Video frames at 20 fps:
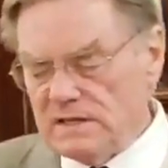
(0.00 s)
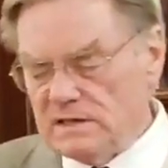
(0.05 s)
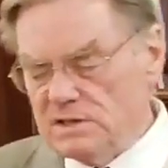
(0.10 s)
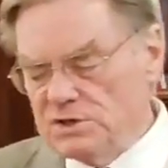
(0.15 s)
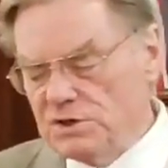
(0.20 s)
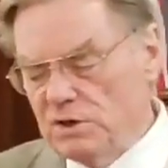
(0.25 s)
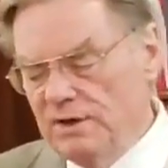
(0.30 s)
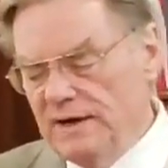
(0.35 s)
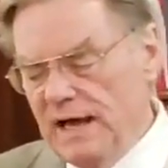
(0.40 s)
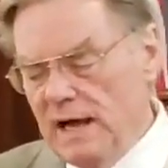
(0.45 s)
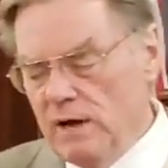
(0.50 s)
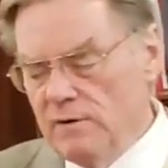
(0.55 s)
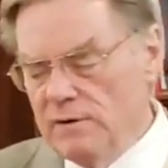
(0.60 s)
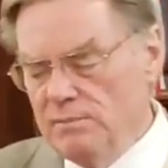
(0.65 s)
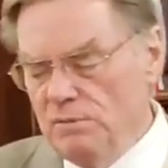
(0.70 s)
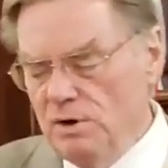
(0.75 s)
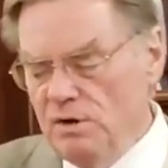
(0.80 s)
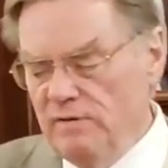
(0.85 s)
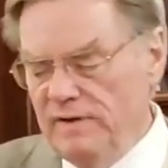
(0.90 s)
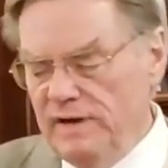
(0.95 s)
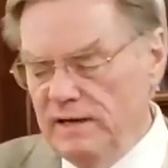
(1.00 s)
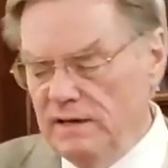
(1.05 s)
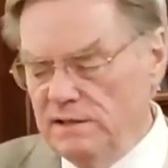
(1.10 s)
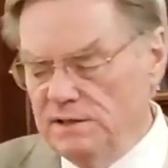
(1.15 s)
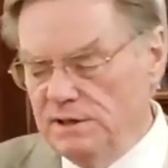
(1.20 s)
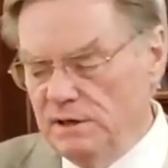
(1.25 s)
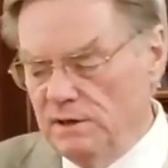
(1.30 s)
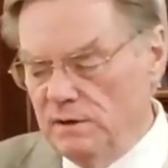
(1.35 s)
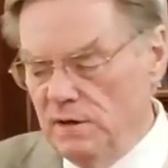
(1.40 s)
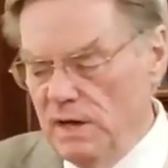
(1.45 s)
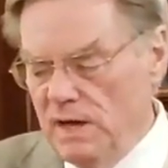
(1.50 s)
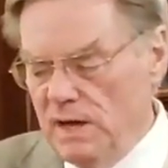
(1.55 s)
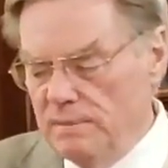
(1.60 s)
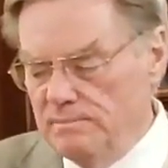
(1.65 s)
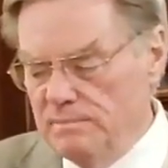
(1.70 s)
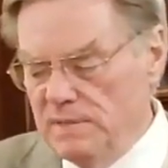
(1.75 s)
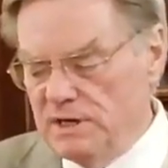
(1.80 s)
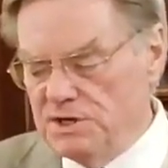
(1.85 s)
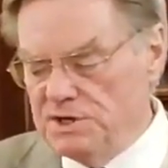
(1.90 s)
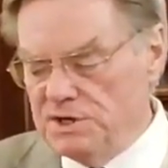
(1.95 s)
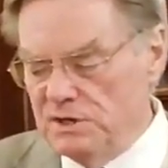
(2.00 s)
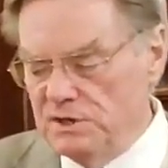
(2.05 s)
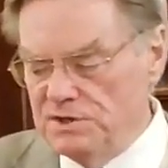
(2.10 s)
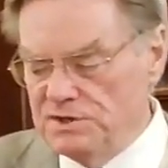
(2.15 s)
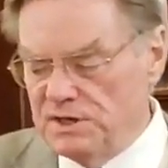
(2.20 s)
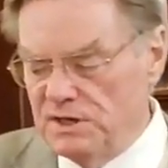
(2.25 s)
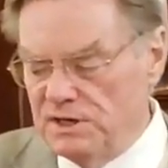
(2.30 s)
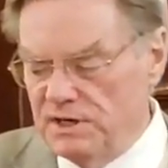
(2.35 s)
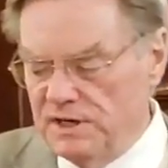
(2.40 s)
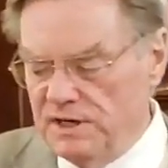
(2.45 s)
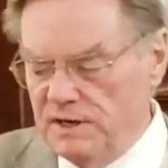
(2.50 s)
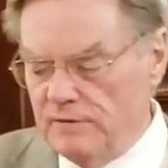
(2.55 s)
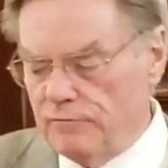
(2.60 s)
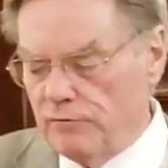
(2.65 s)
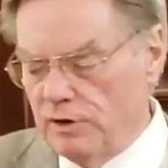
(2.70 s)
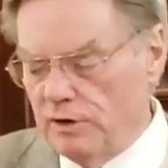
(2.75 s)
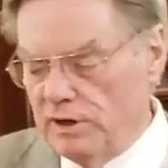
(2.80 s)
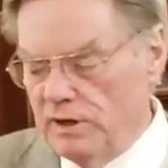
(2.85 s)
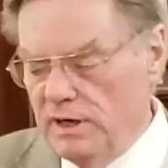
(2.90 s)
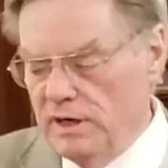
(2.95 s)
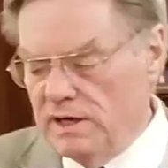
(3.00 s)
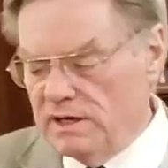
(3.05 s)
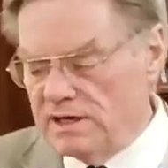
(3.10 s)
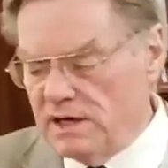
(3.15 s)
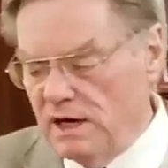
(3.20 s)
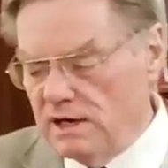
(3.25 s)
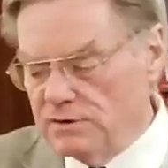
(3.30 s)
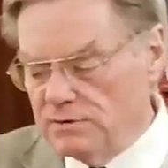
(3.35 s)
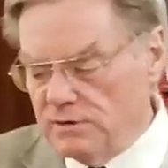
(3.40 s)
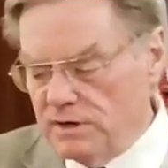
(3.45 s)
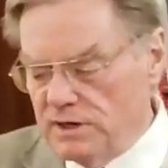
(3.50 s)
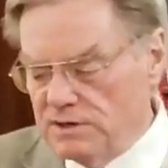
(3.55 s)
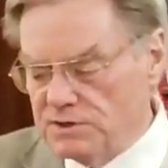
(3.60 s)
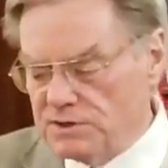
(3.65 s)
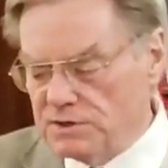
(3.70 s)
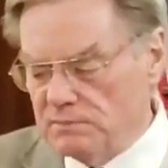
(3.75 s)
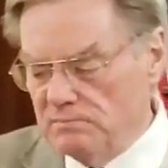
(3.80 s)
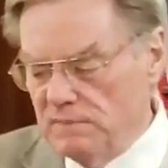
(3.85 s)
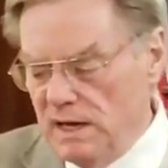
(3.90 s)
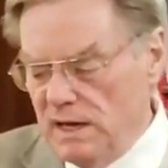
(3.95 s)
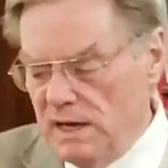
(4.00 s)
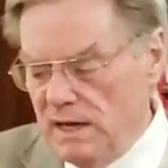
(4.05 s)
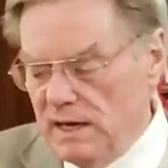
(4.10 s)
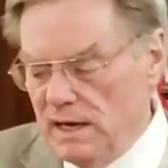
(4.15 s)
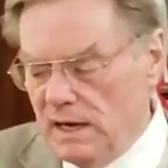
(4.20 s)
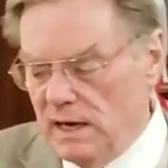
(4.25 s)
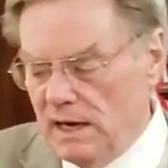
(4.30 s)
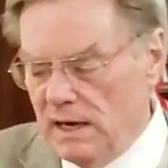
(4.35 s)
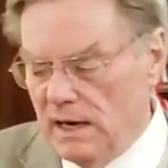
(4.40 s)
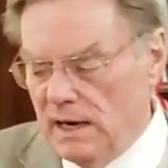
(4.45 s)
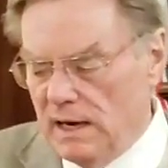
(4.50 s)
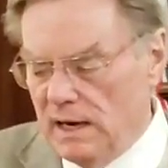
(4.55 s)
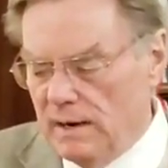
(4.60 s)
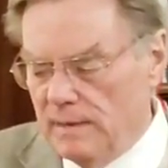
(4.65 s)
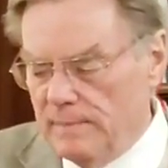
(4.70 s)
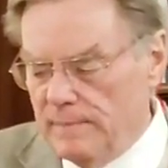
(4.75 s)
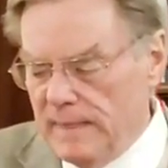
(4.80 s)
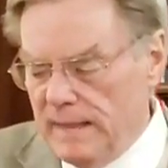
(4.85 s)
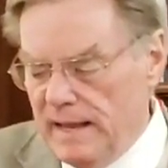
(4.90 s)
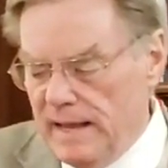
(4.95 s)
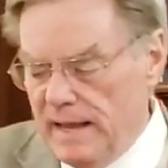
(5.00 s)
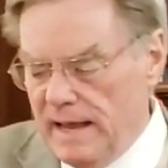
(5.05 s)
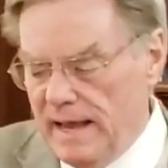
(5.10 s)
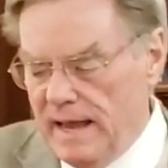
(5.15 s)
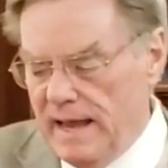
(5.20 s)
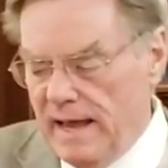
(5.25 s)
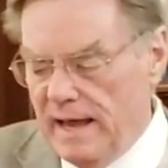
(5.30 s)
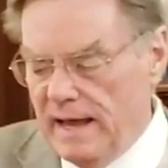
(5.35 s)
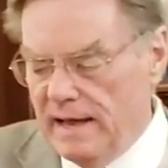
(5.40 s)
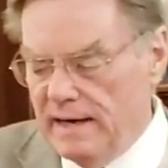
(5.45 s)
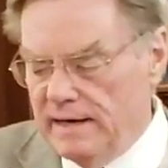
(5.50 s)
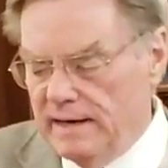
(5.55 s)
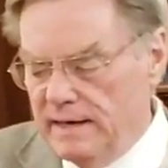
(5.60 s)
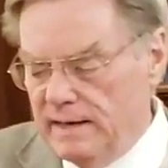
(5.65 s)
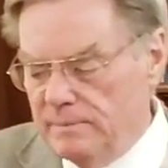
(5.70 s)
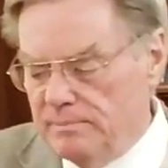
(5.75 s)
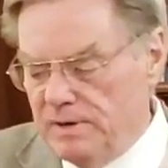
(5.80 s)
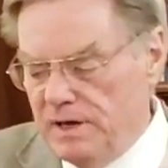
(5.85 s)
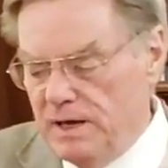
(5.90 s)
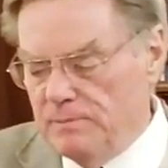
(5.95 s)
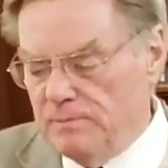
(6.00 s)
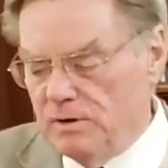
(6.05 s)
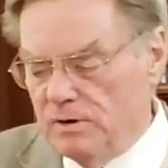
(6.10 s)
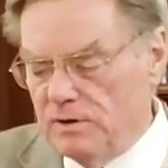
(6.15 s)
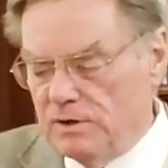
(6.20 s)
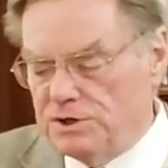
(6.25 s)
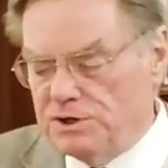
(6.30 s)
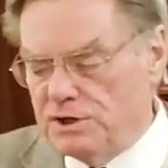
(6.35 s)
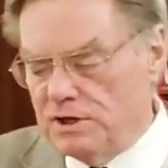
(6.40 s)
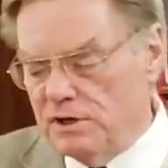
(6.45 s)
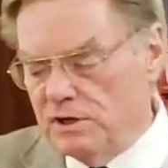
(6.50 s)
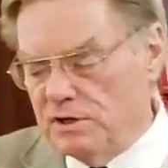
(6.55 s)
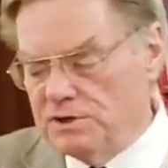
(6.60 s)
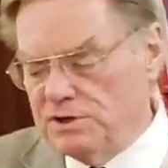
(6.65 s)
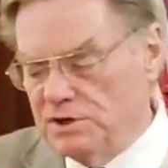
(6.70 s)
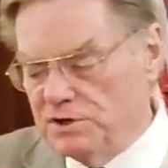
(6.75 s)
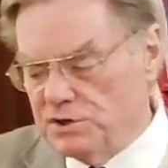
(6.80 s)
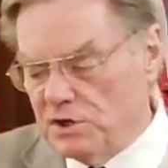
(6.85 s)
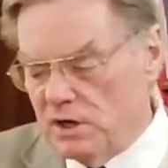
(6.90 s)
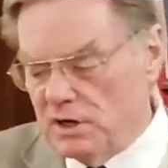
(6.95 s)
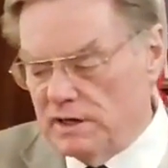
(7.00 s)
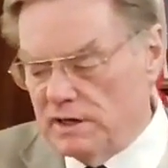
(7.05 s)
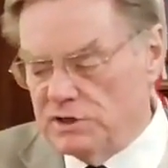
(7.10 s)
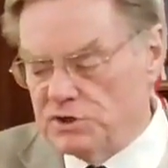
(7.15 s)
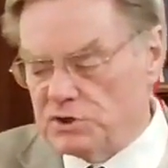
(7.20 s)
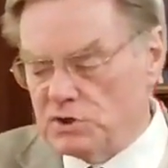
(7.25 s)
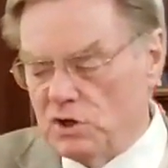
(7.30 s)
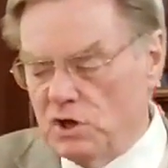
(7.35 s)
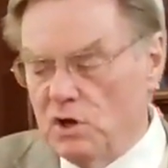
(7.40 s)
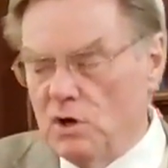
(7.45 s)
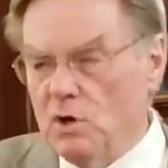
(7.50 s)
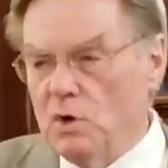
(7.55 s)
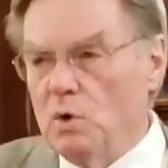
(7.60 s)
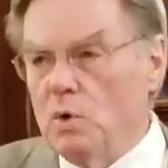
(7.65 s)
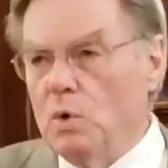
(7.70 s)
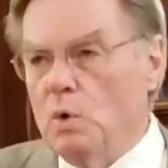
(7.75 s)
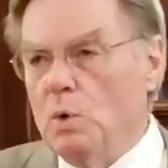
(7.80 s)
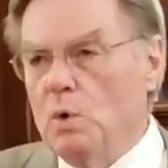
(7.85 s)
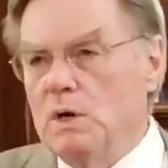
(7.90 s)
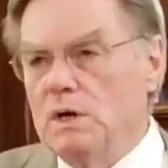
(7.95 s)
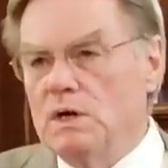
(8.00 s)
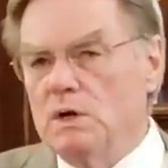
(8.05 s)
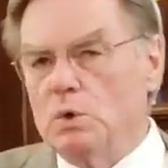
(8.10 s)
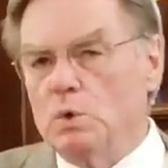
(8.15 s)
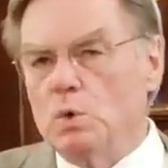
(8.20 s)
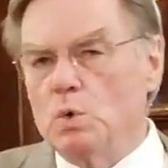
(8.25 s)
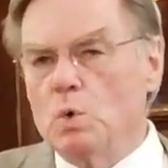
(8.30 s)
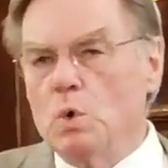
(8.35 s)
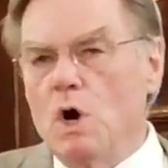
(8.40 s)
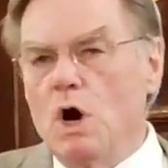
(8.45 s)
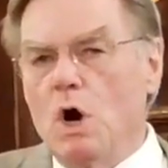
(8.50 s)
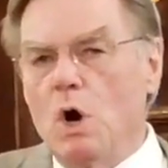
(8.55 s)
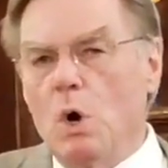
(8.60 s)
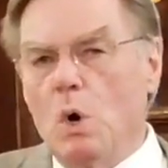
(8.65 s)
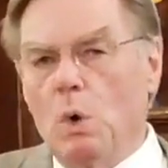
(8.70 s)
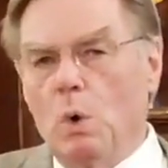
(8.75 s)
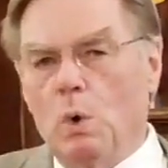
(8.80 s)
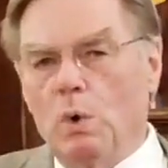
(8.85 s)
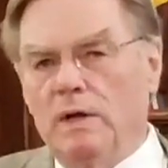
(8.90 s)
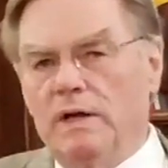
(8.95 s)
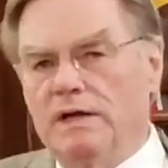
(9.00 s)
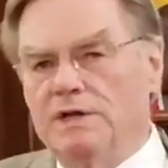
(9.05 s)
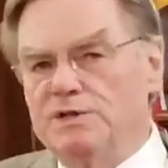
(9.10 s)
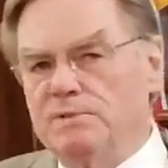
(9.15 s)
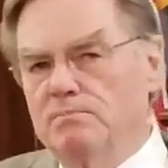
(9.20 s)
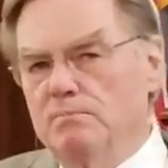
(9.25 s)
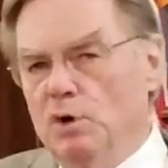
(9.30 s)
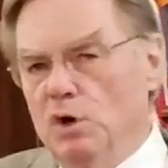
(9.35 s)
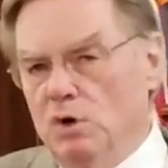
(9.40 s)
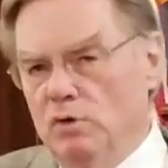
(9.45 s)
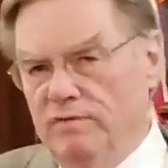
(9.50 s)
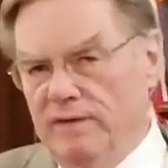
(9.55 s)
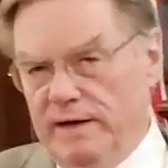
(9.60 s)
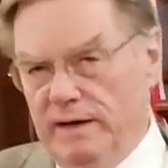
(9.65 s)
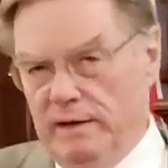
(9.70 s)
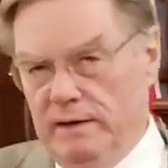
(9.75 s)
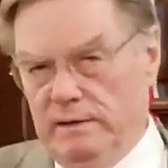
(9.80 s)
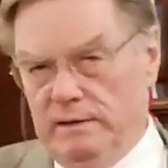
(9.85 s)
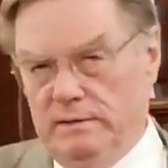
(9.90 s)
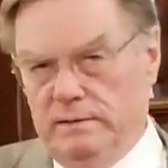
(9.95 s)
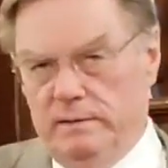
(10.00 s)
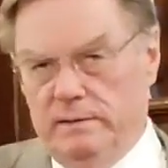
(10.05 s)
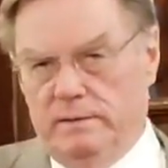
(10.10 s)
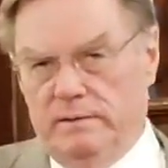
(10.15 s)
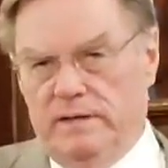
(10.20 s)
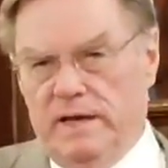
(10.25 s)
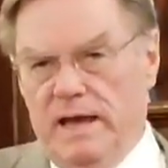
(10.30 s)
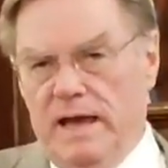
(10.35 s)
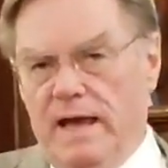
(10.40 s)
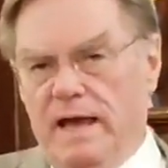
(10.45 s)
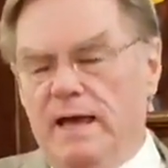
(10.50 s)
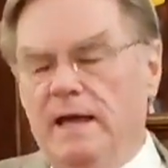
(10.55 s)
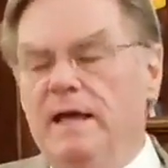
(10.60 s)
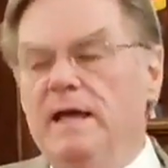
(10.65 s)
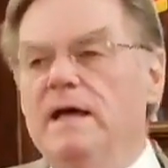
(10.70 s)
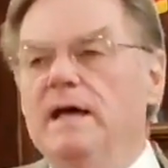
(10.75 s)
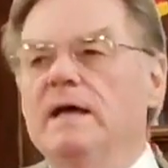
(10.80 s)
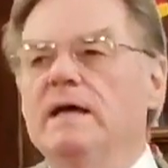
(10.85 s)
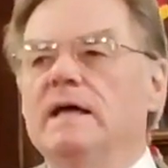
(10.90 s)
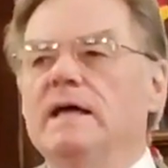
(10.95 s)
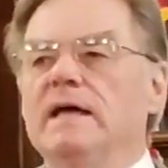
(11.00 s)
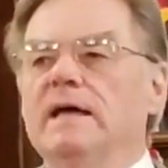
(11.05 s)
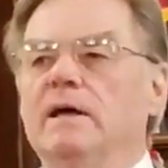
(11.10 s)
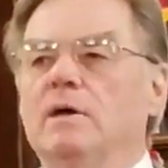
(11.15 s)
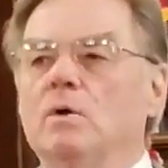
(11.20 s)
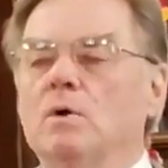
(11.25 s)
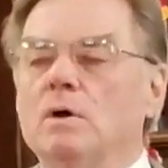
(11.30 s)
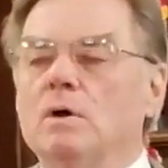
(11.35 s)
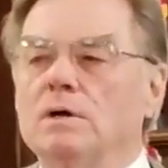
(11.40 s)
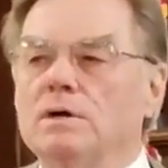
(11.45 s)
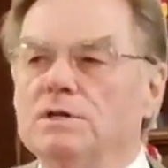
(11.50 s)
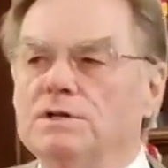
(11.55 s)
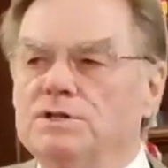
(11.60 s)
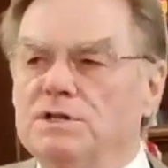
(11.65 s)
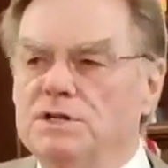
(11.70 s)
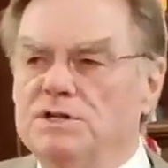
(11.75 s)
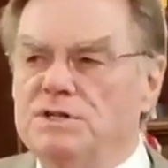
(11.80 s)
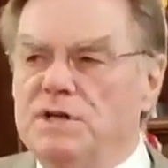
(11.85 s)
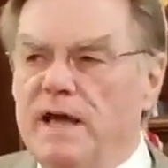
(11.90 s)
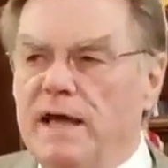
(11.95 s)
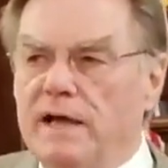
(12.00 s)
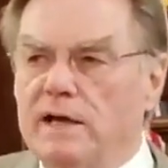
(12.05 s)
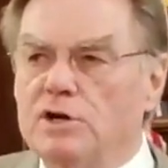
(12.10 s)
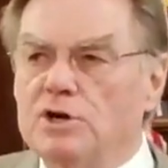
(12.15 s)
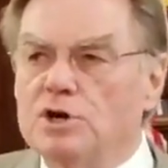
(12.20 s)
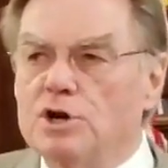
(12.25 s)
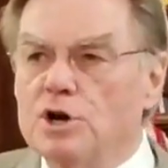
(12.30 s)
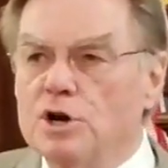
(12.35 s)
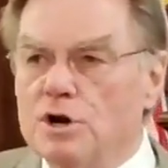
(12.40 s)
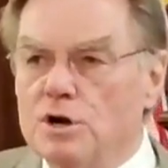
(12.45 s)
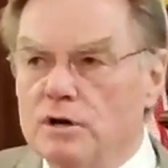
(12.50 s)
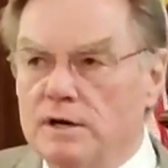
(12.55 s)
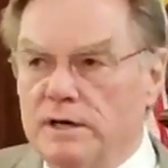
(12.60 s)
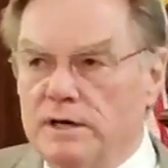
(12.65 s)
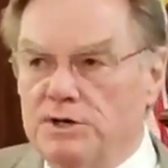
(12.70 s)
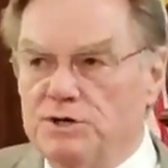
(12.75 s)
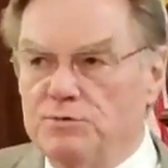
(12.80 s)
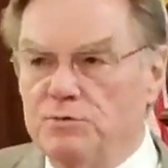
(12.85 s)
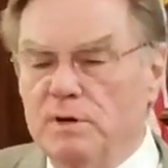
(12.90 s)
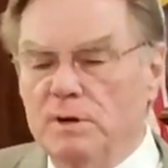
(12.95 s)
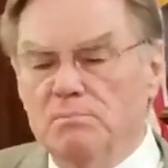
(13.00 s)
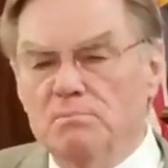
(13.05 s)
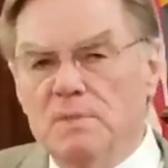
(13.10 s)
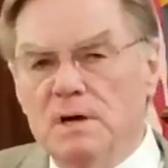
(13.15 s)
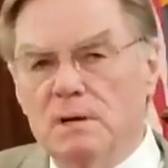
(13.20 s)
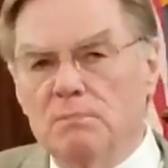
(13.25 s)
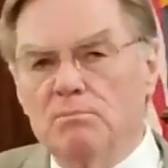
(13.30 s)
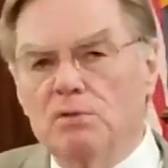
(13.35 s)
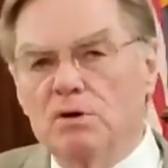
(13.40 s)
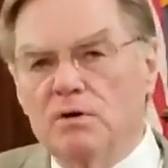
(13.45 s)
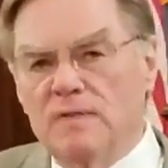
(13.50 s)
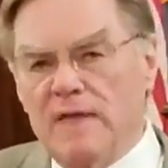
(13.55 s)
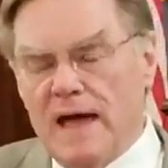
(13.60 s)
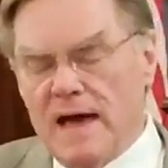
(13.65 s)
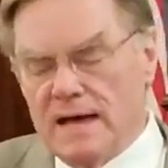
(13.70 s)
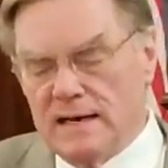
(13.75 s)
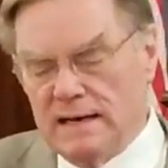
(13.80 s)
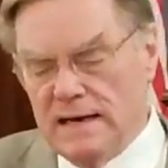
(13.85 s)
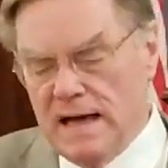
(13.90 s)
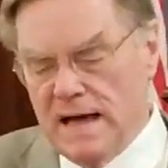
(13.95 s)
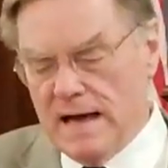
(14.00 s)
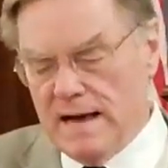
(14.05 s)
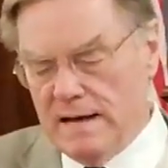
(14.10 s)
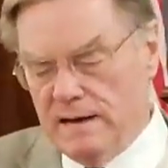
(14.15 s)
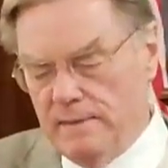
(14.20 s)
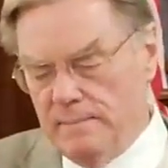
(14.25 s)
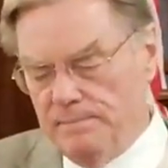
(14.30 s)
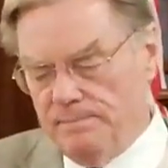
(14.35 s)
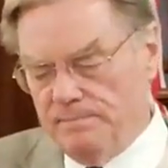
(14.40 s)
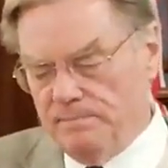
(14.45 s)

So now we move into missions into different countries, uh, and people, the church is on a slow roll. It's moving, okay, in order to take courage. Remember that line.